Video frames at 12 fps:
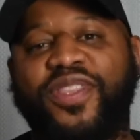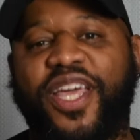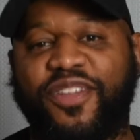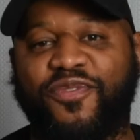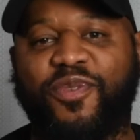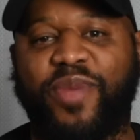that
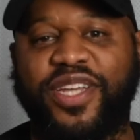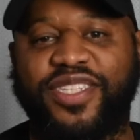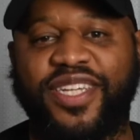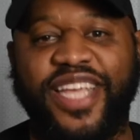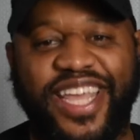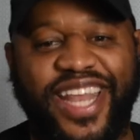information
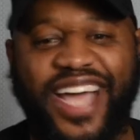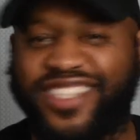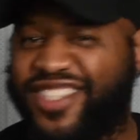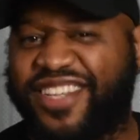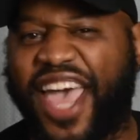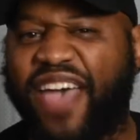and not
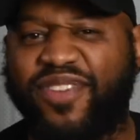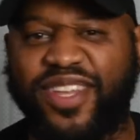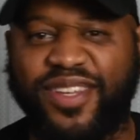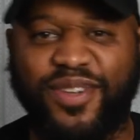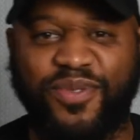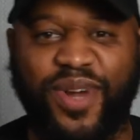just have it,
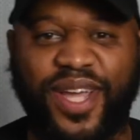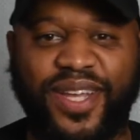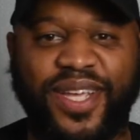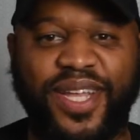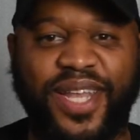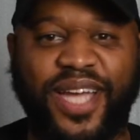right?
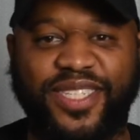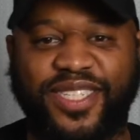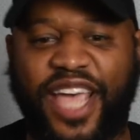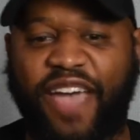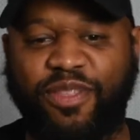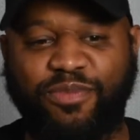Not just
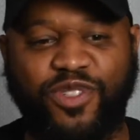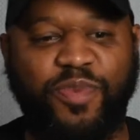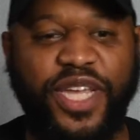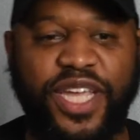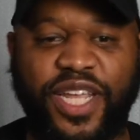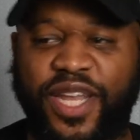have them
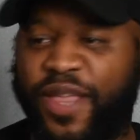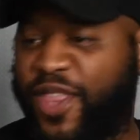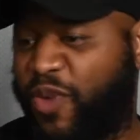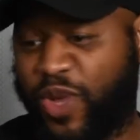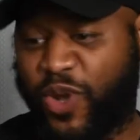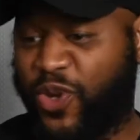speaking it and then
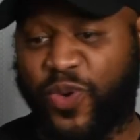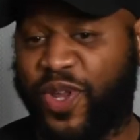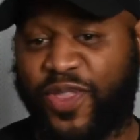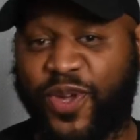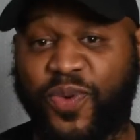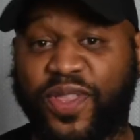we don't do
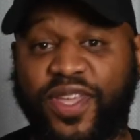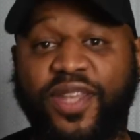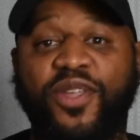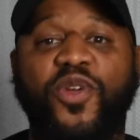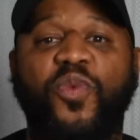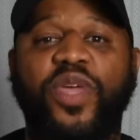anything with it.
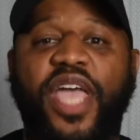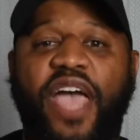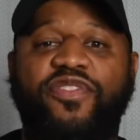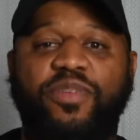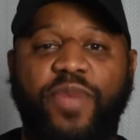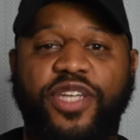We have
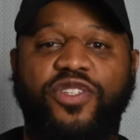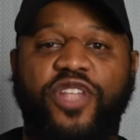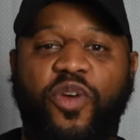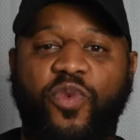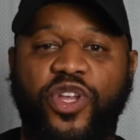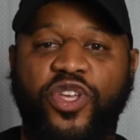to make sure
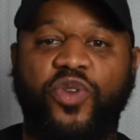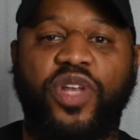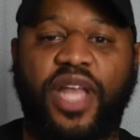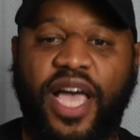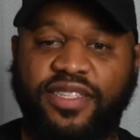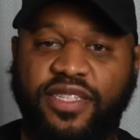that we're
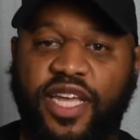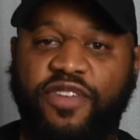utilizing that